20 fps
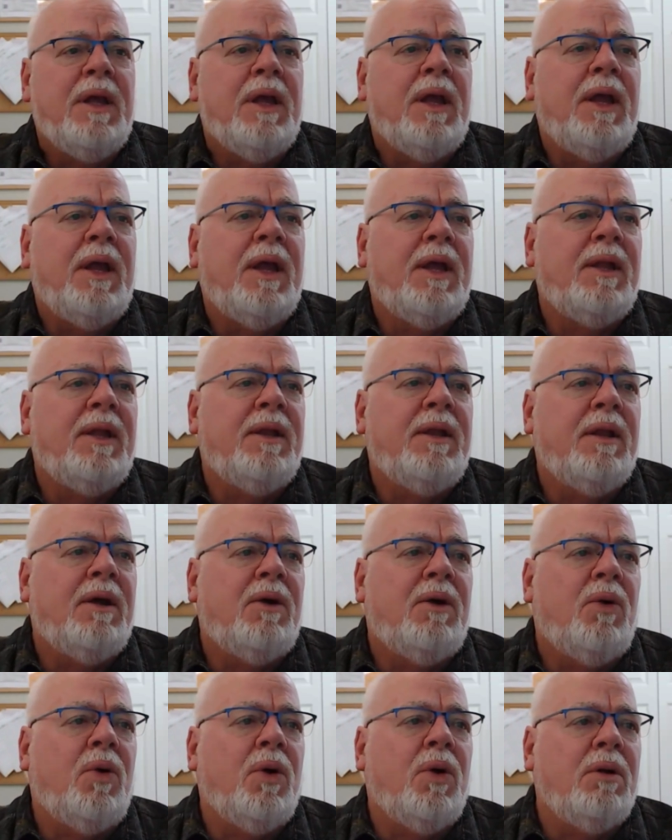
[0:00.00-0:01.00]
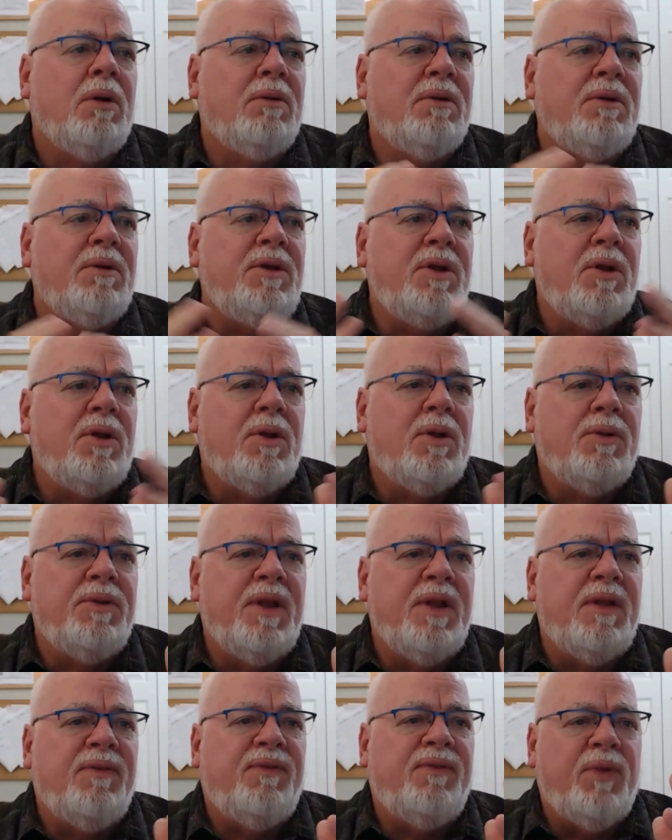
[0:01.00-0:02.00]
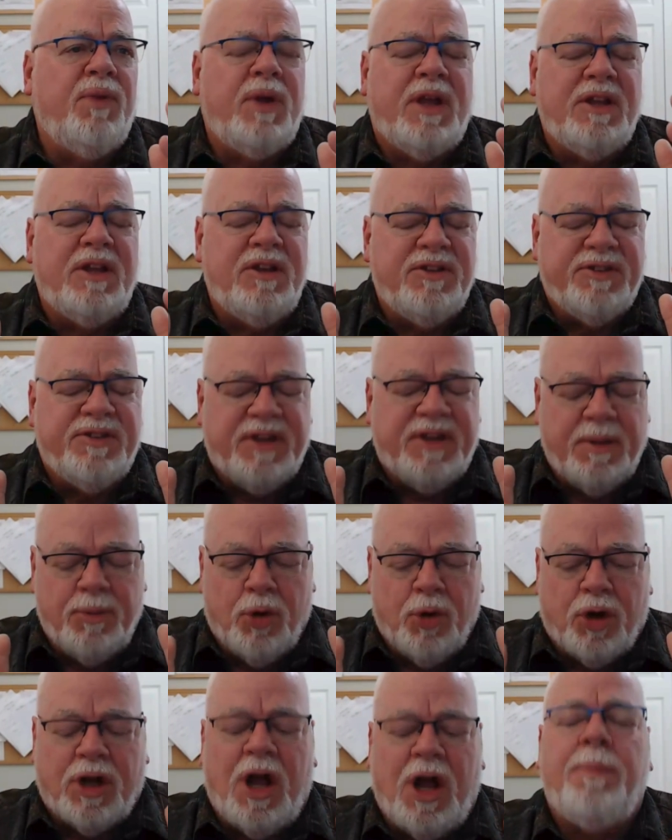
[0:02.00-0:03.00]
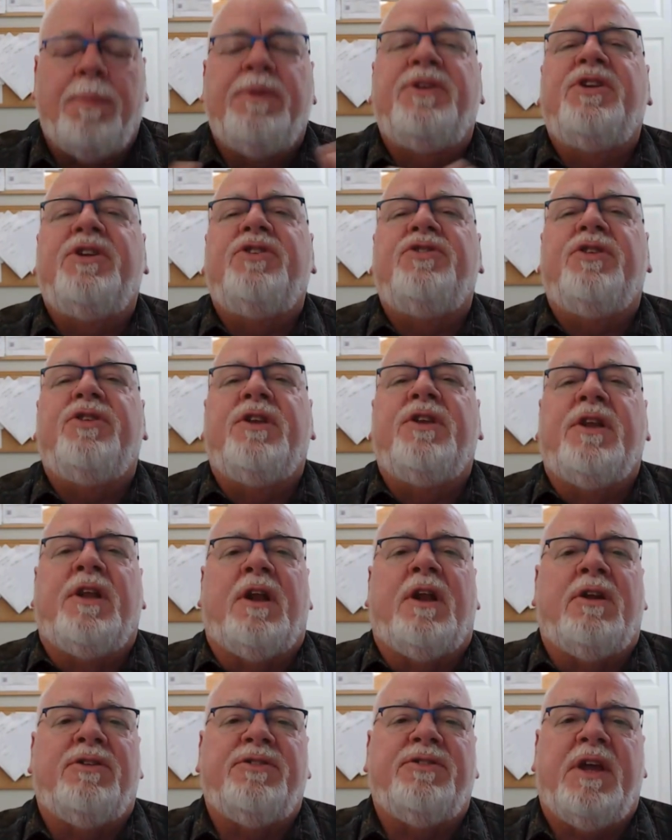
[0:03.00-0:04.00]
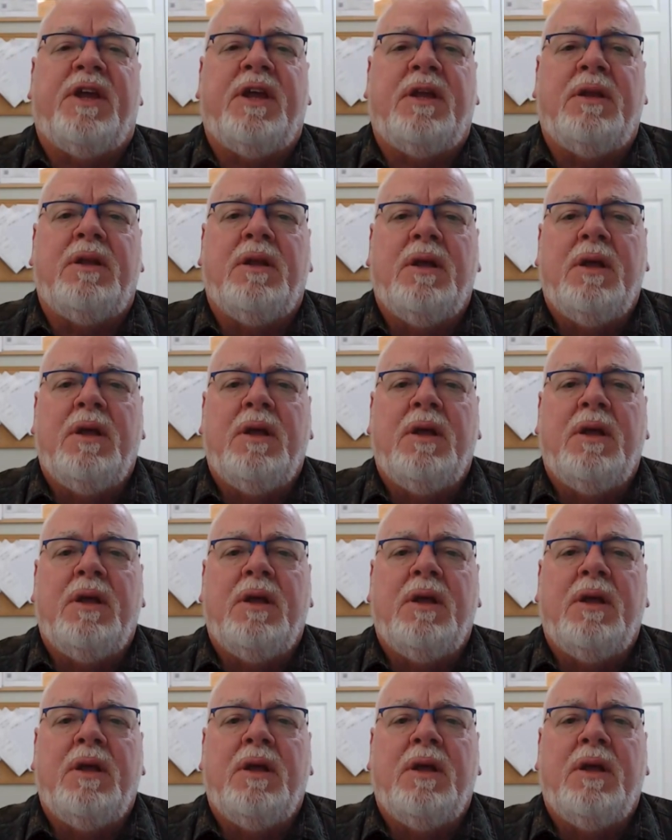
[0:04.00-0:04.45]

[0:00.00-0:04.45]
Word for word: And or, you know, if we could just get more competition in our state